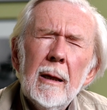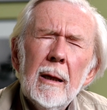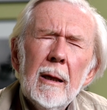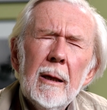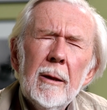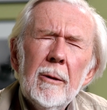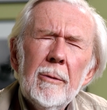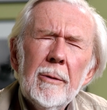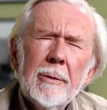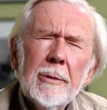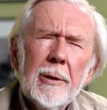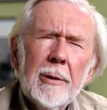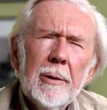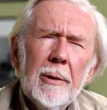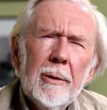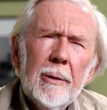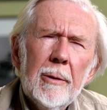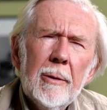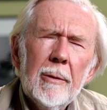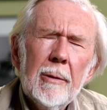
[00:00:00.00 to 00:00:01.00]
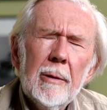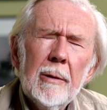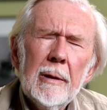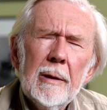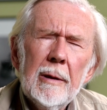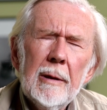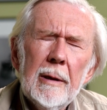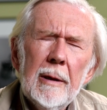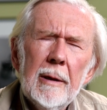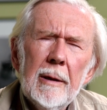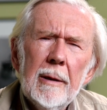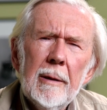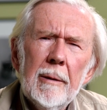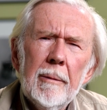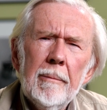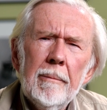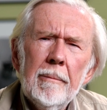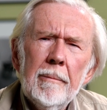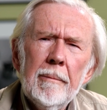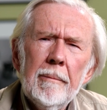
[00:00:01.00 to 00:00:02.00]
And also
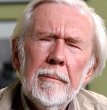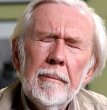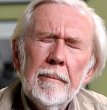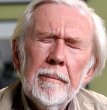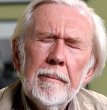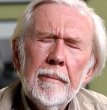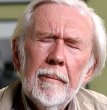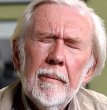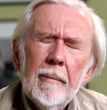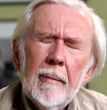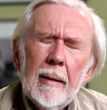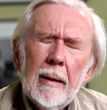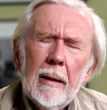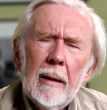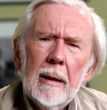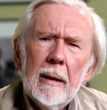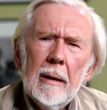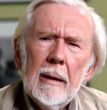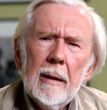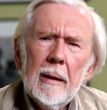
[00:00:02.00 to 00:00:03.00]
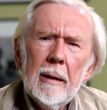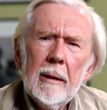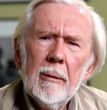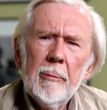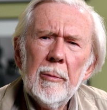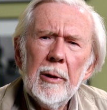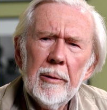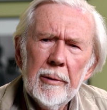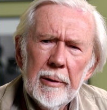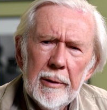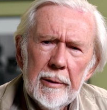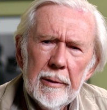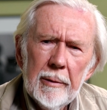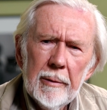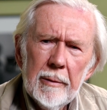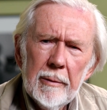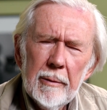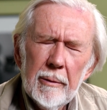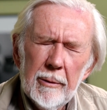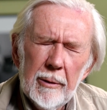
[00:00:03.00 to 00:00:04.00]
an
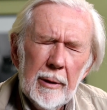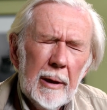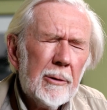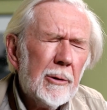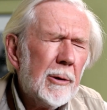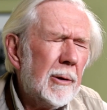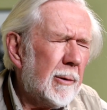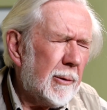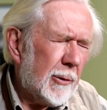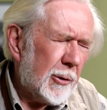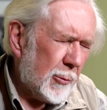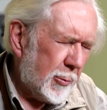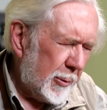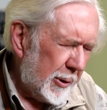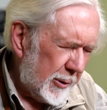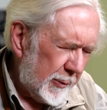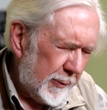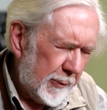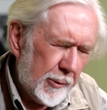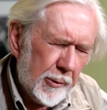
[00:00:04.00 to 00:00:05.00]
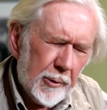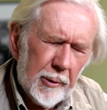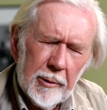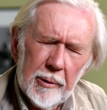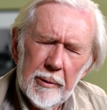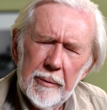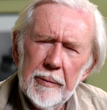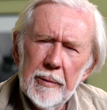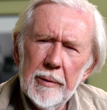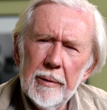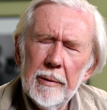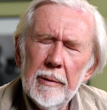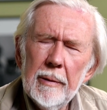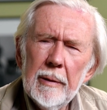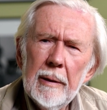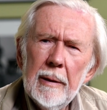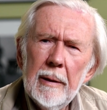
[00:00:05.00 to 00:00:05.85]
American, or actually a Swiss photographer,